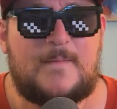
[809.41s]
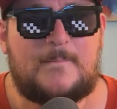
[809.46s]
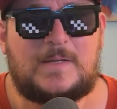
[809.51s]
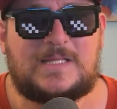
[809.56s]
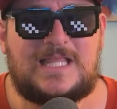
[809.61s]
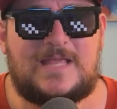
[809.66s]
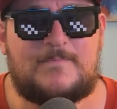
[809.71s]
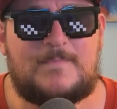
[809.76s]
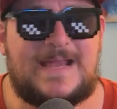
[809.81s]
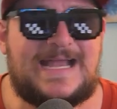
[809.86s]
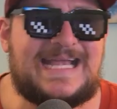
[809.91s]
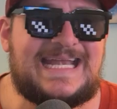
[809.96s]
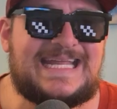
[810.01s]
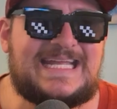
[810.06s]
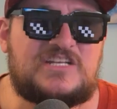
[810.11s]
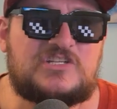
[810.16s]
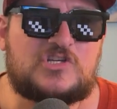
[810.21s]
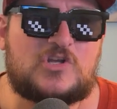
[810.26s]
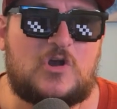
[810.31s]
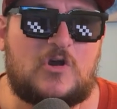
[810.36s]
but they made
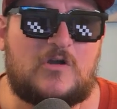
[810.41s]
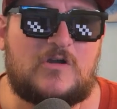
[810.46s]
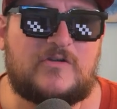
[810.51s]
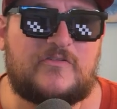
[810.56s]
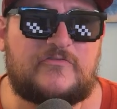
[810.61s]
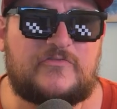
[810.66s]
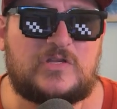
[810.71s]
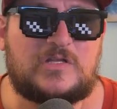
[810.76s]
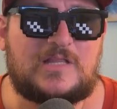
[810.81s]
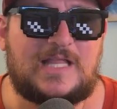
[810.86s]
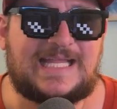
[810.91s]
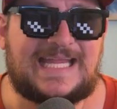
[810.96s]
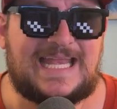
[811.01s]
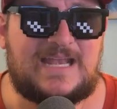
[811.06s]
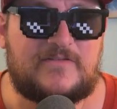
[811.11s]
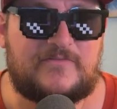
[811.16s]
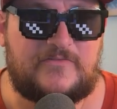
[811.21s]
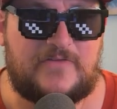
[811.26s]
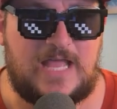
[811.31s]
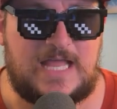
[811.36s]
each card feel like
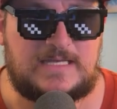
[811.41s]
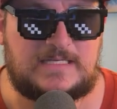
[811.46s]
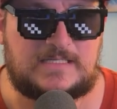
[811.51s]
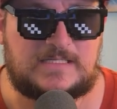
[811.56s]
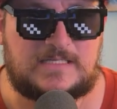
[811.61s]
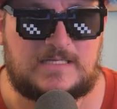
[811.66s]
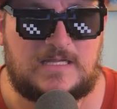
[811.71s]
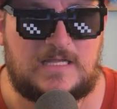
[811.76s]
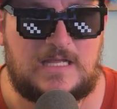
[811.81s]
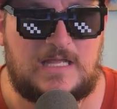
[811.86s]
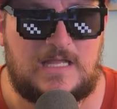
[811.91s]
an event.